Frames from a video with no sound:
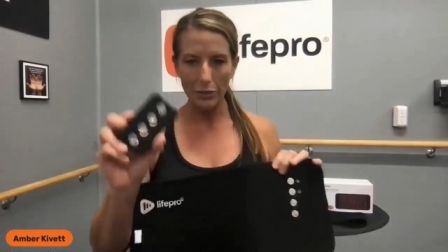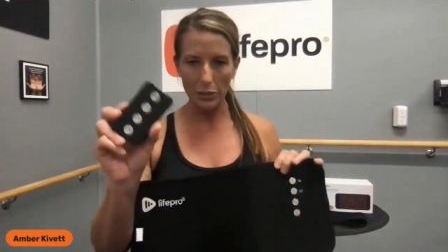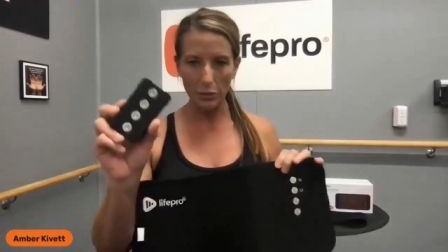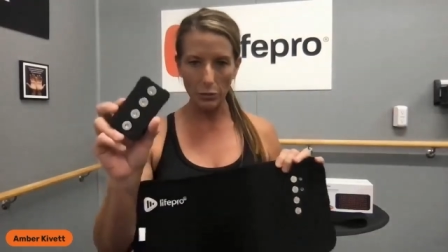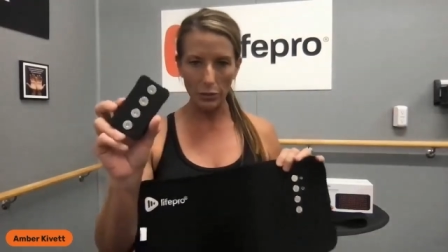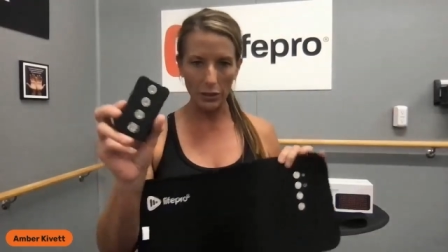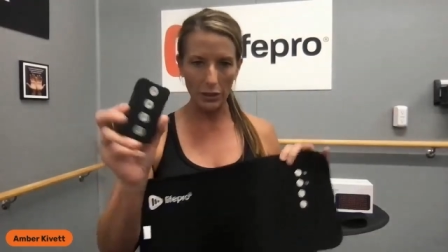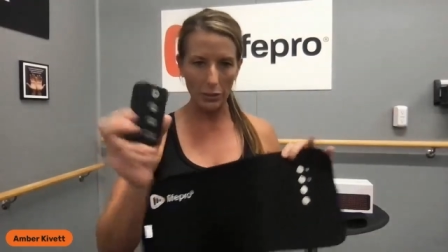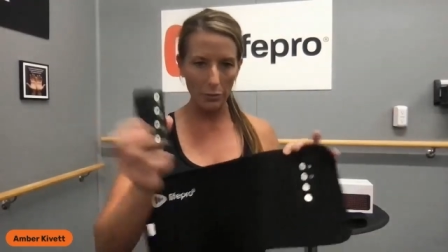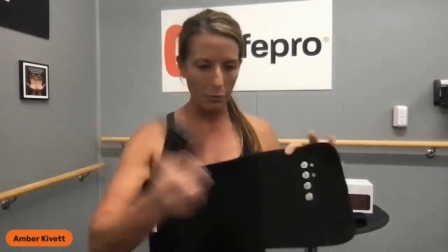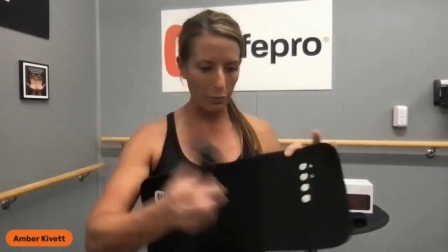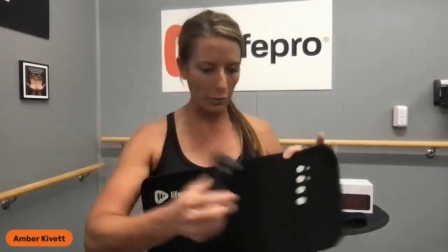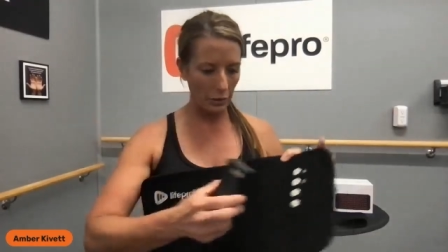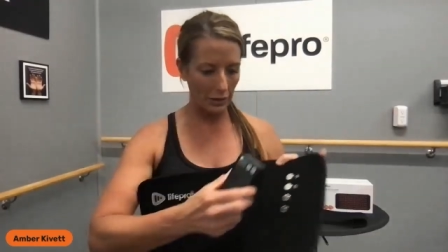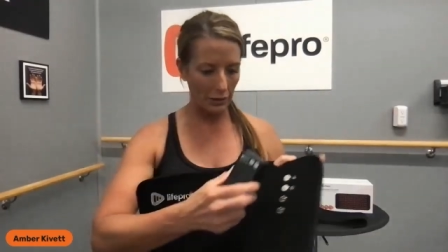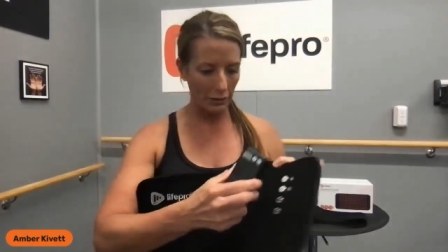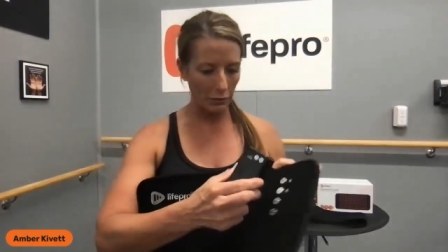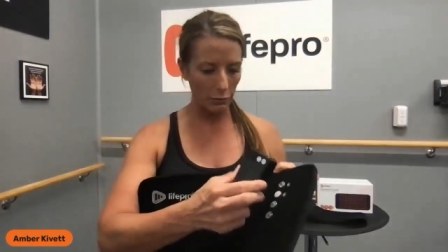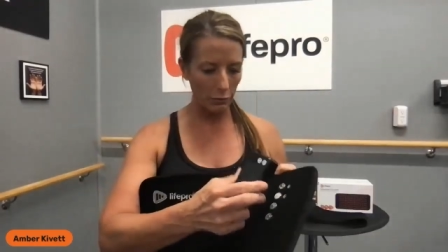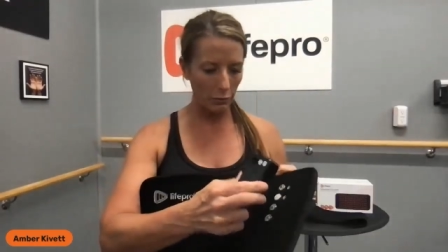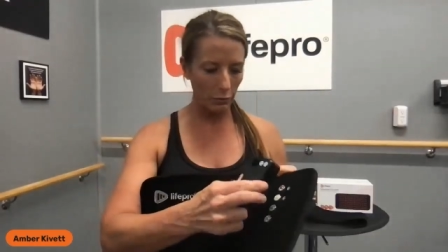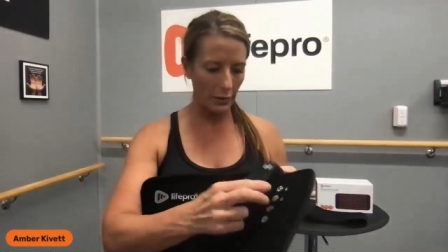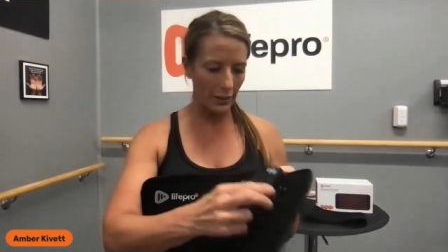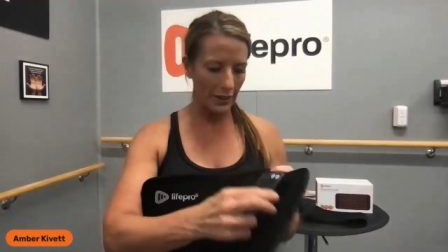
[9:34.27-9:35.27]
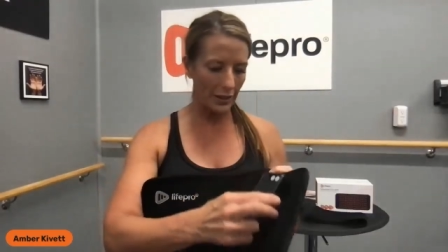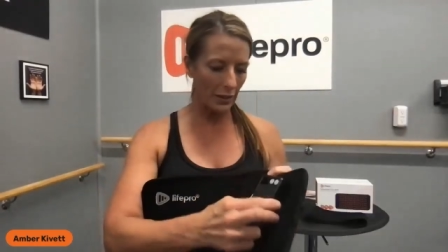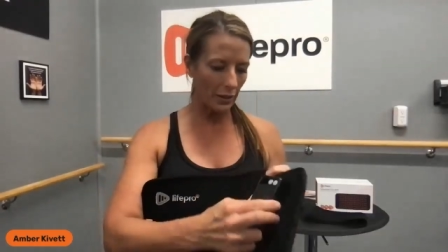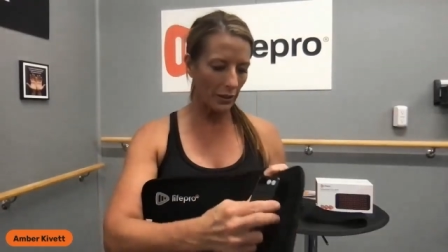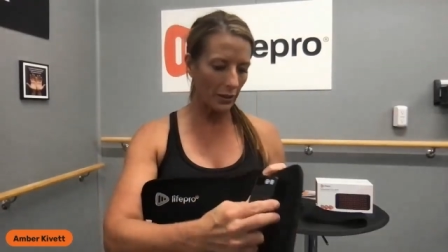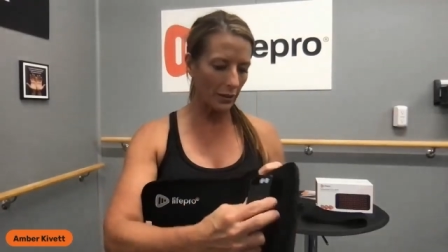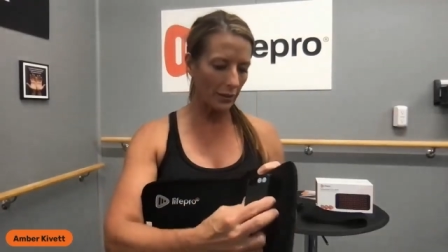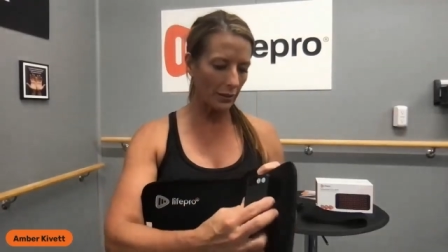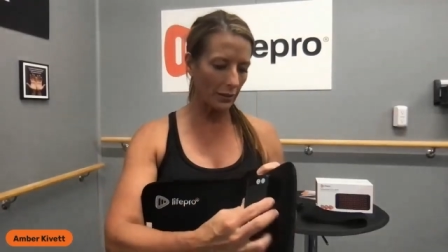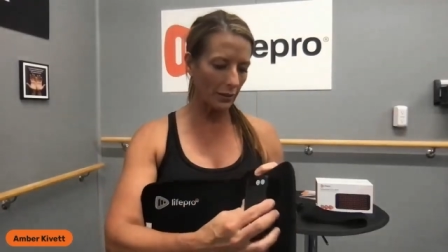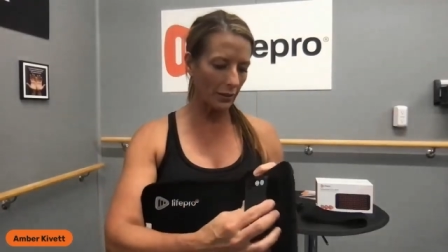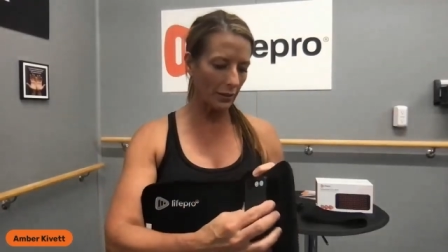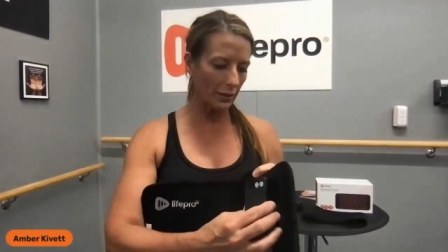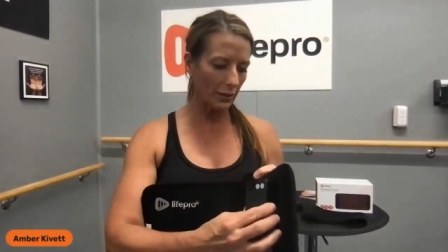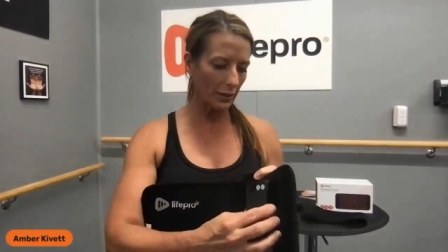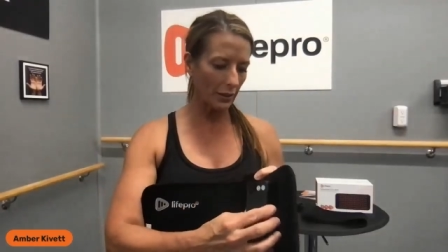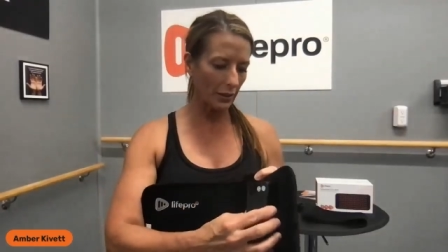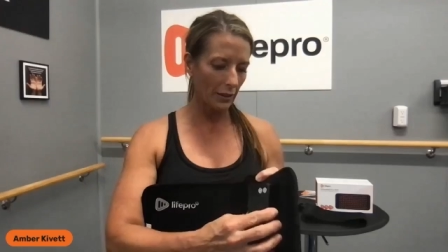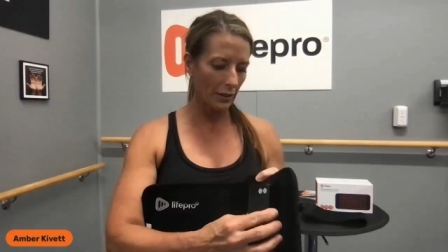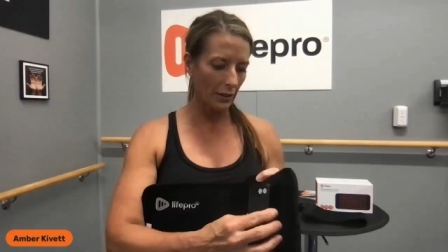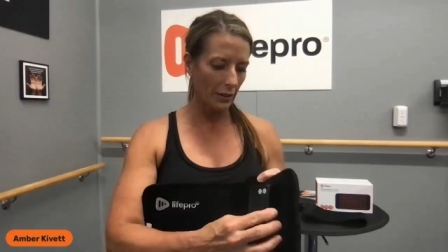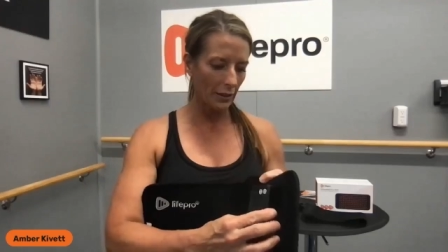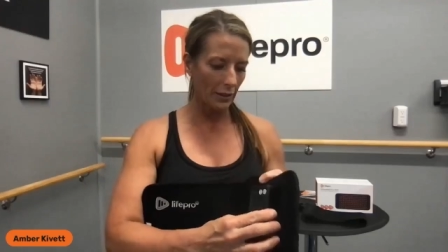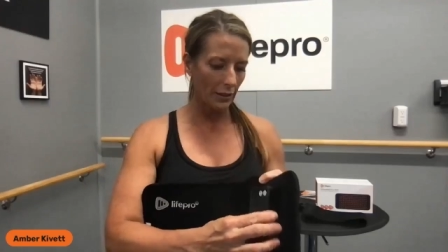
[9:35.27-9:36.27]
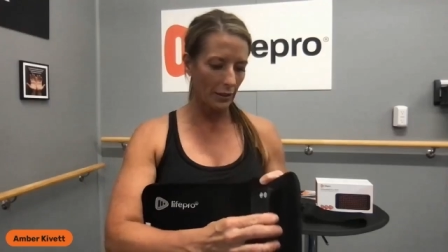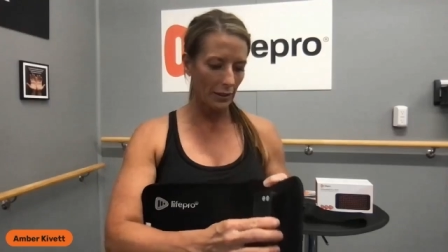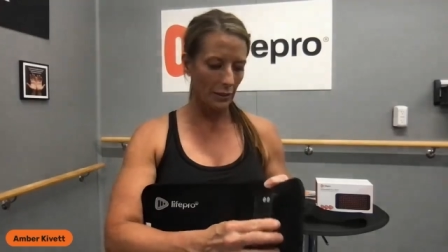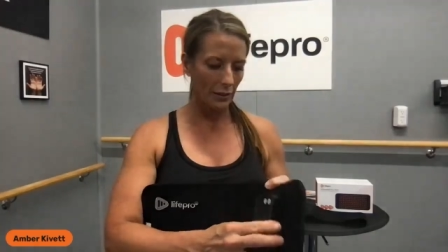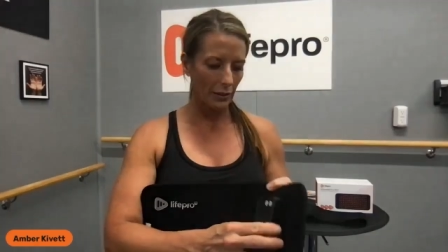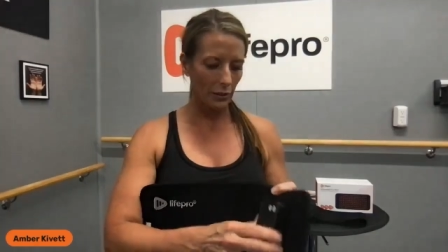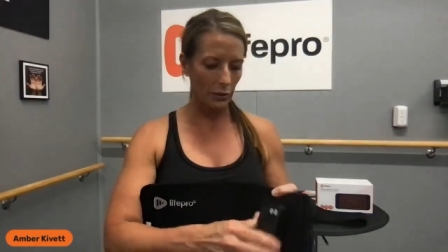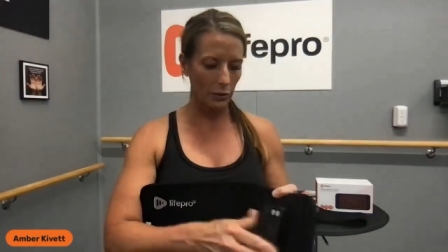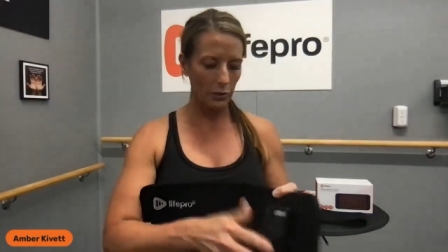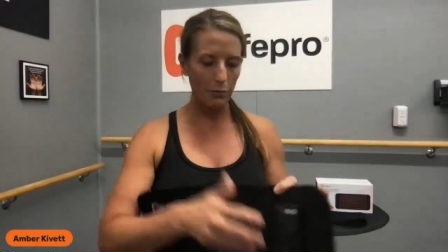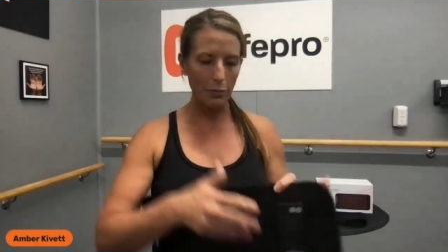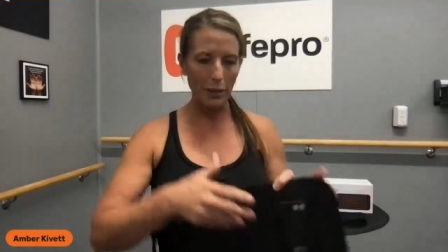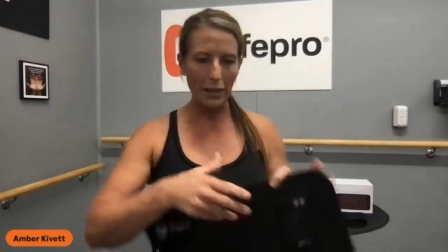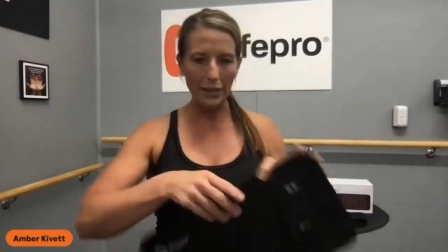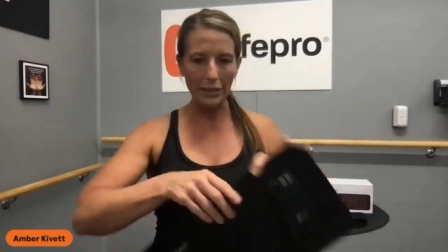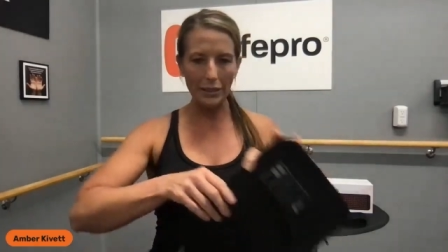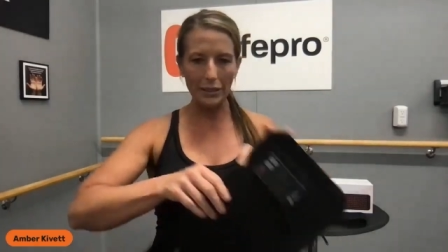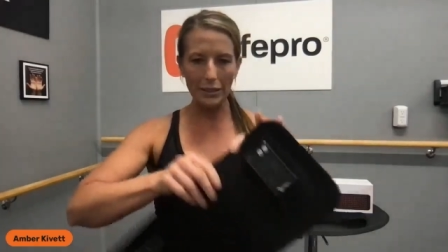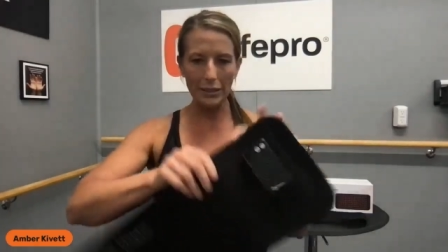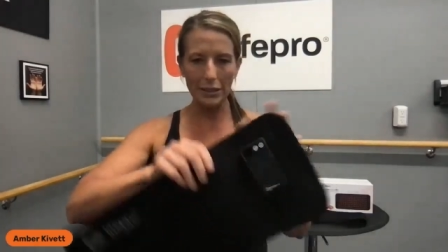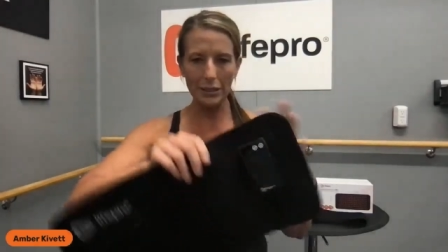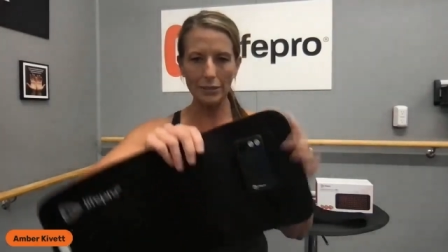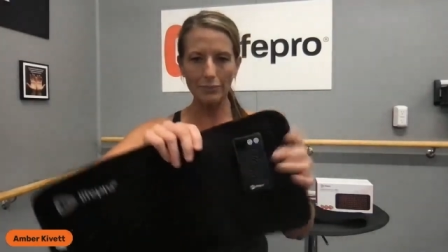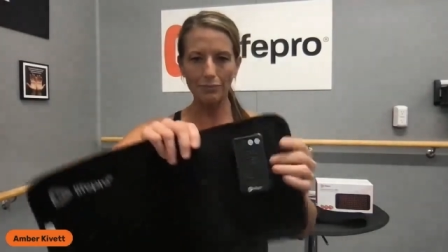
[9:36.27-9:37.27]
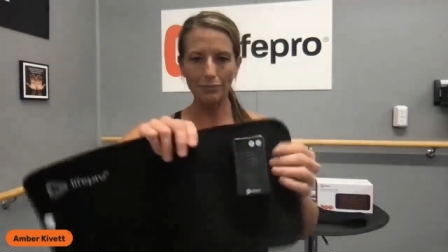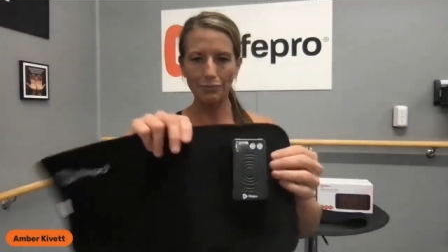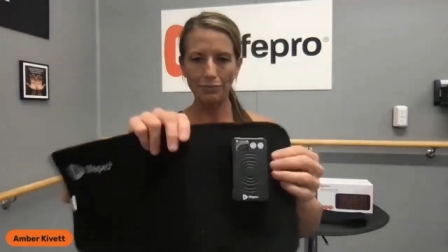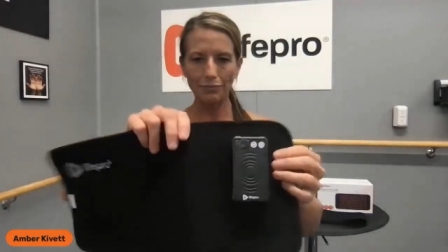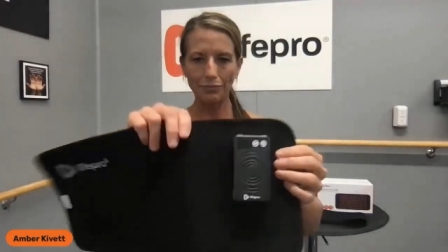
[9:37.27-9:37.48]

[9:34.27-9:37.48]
So we're gonna put it right on those magnets.